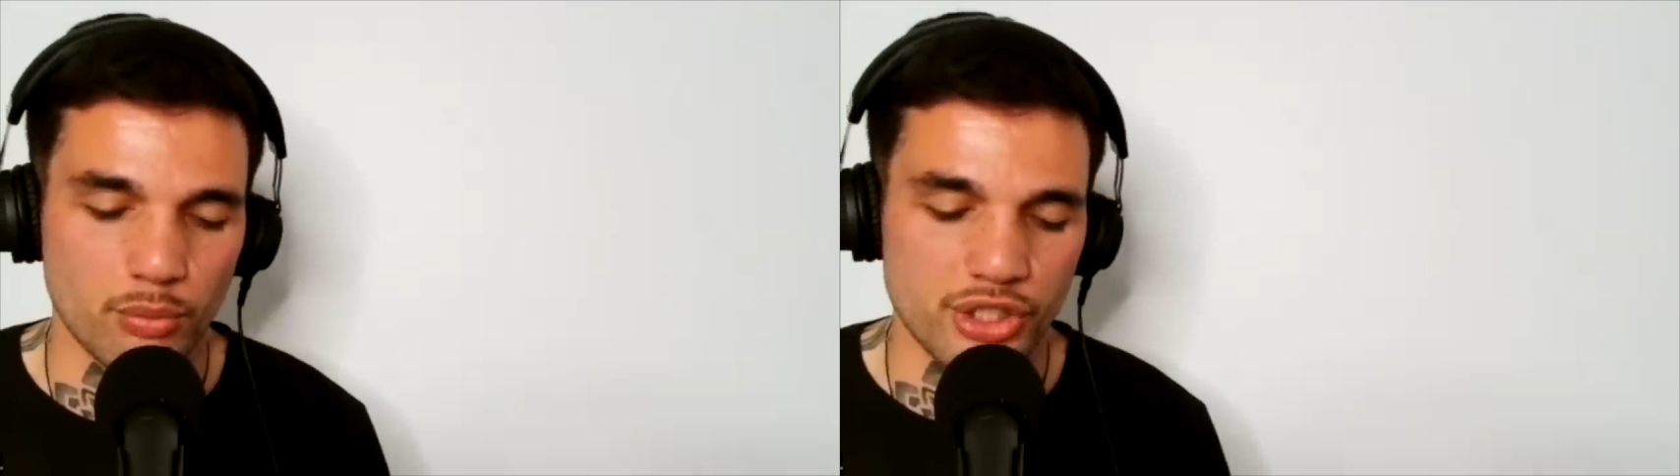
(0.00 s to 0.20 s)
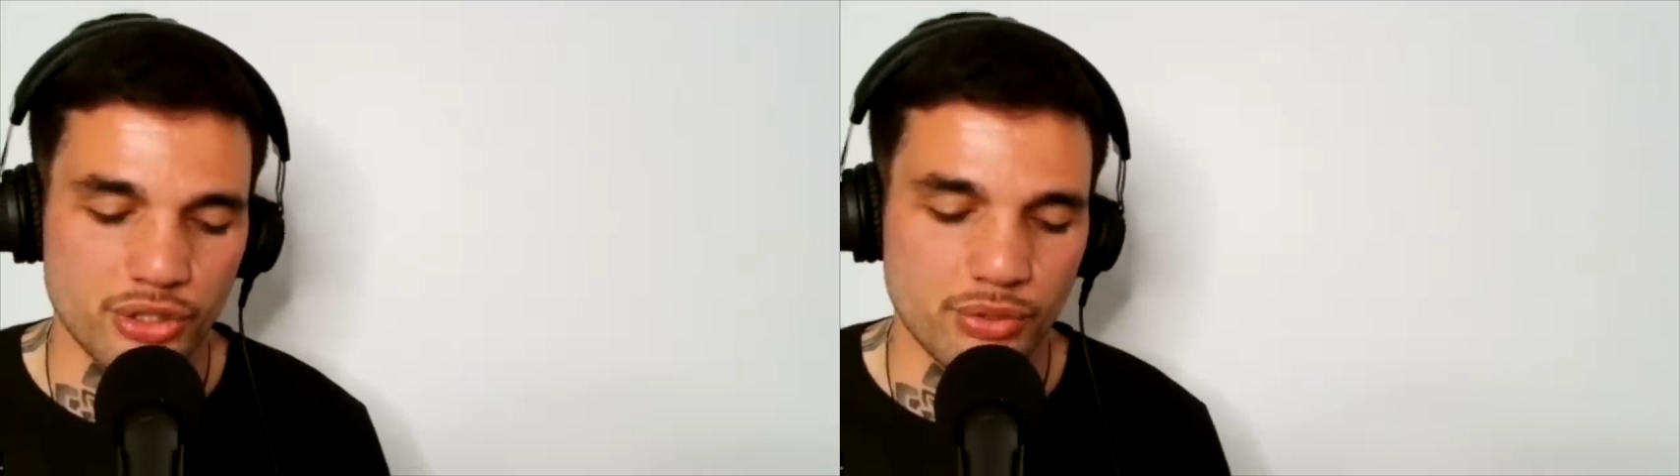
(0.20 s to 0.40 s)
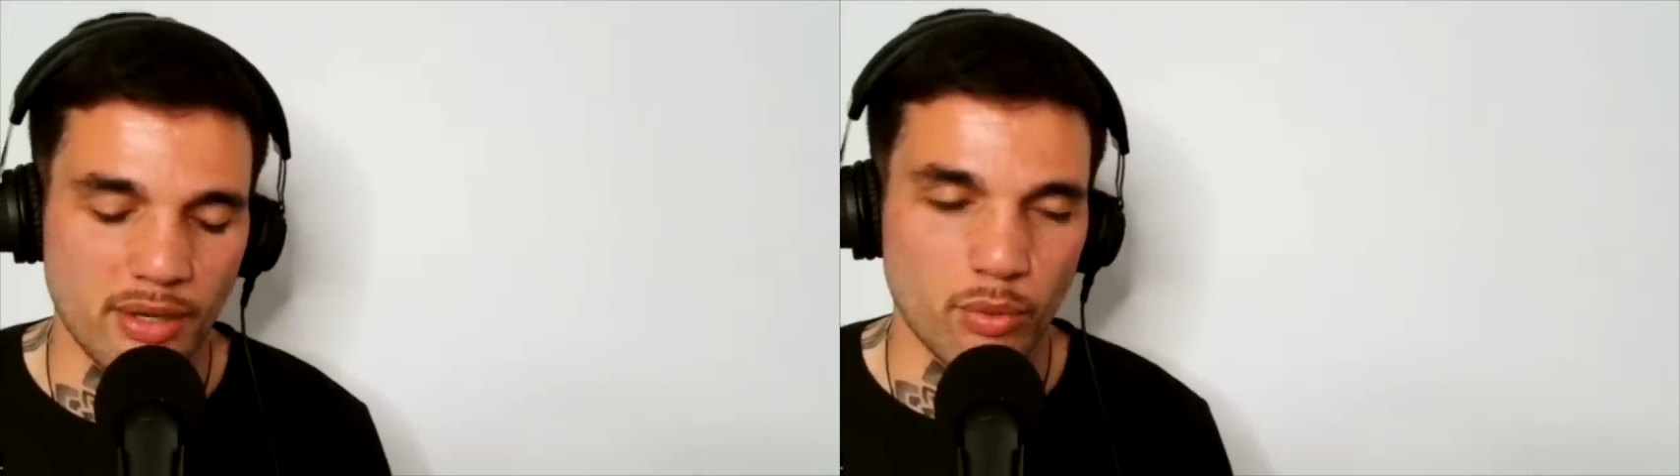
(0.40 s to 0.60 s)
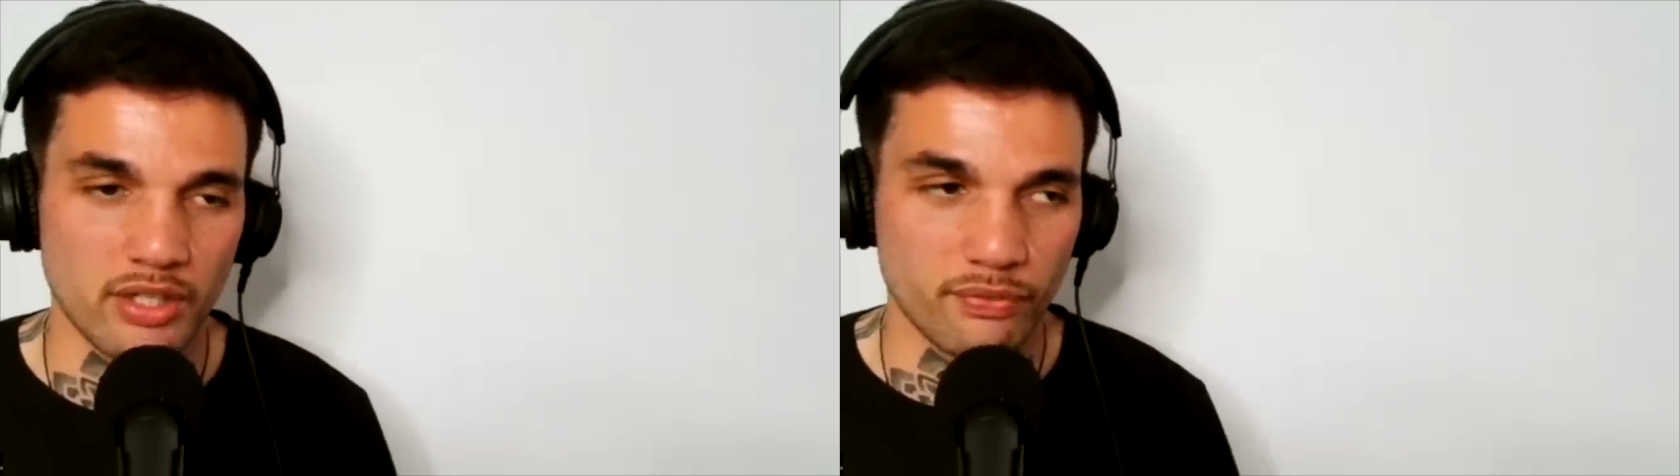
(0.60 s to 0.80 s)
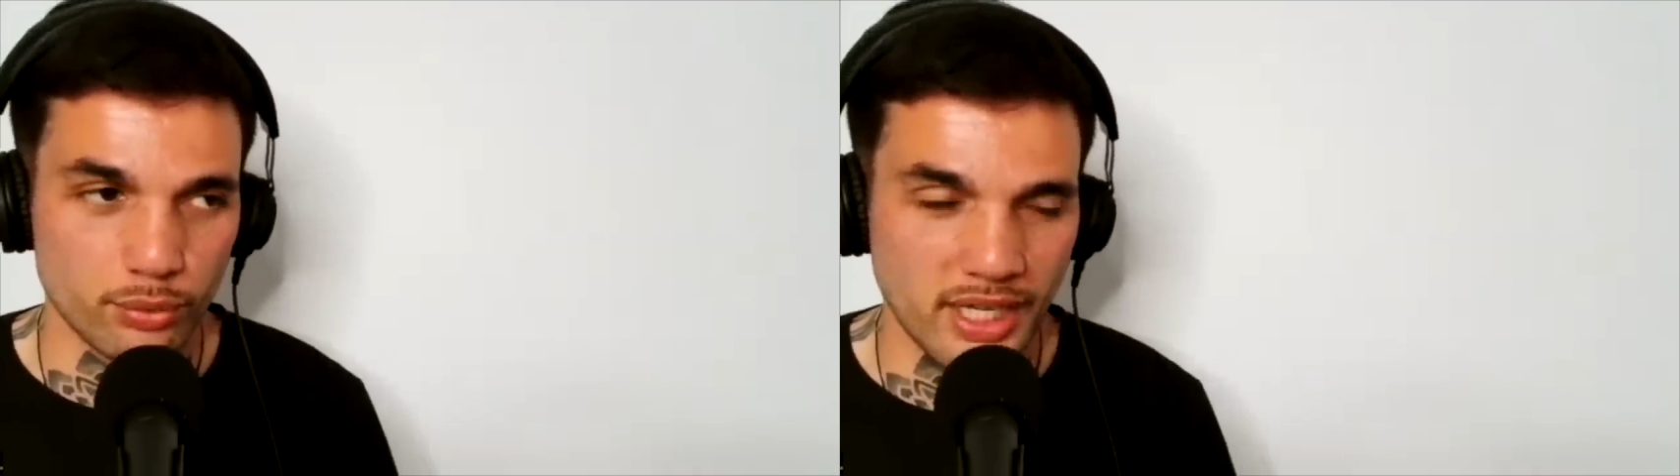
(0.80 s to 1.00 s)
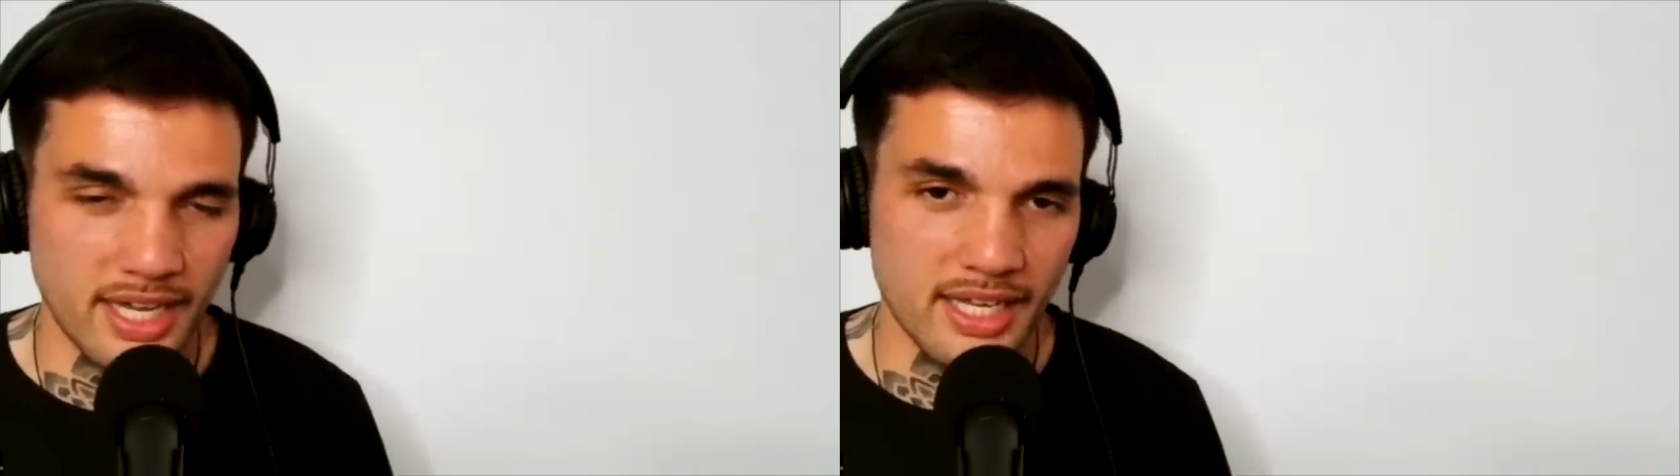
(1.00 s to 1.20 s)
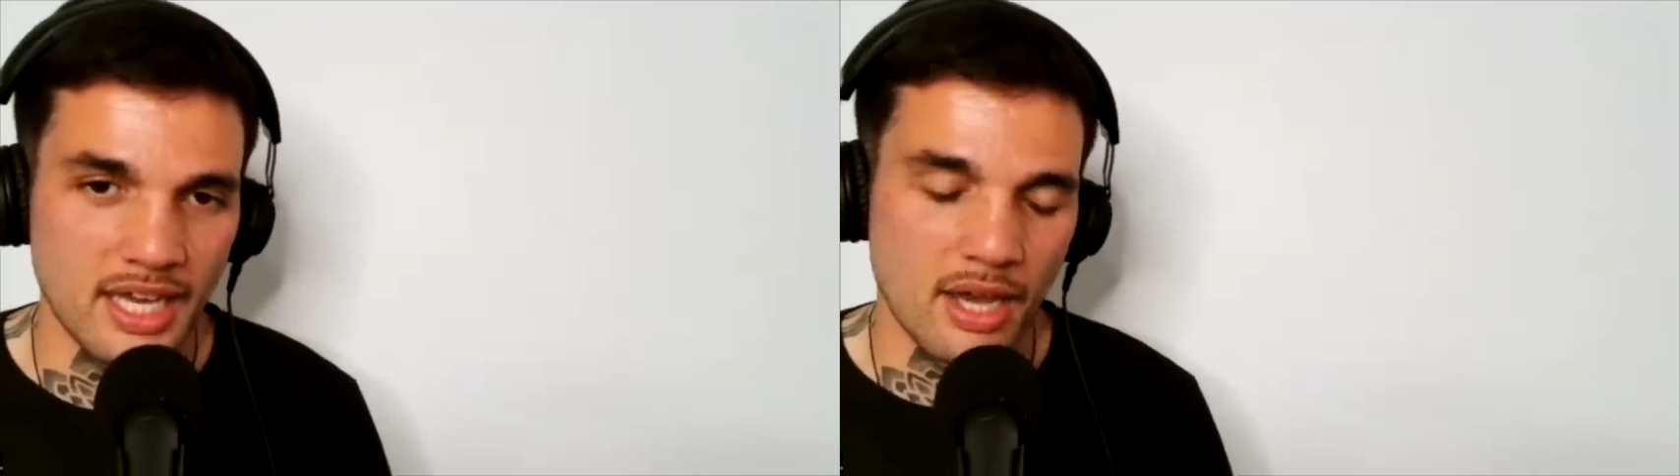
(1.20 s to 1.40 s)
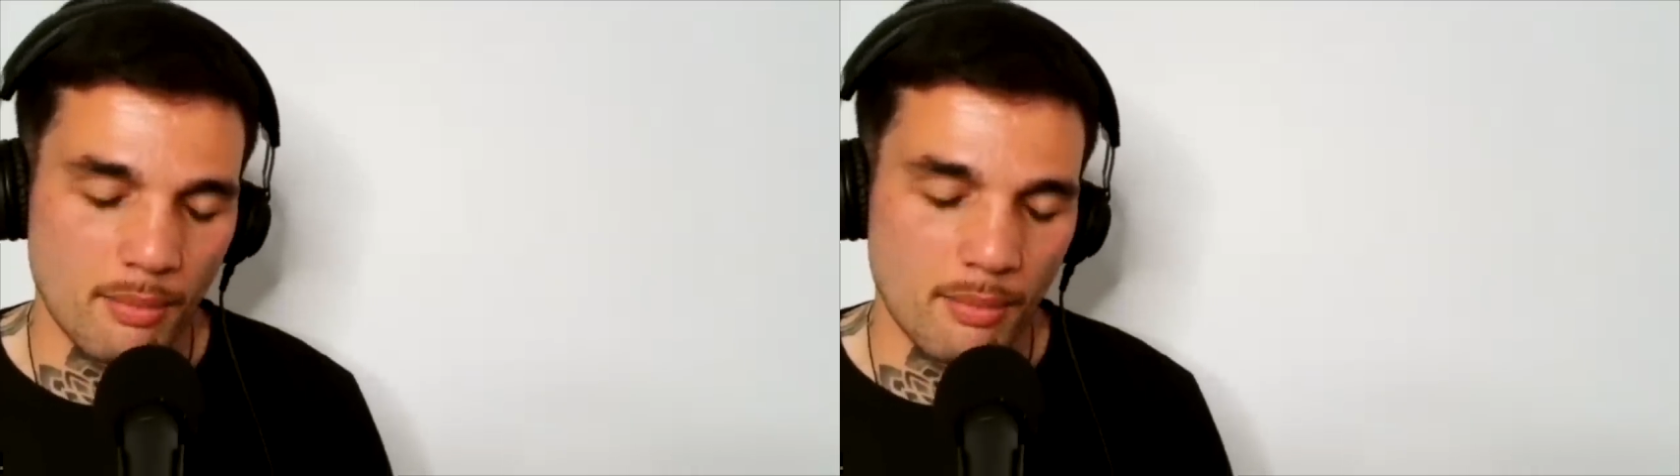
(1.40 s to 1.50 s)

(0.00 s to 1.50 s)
wish you a wonderful day.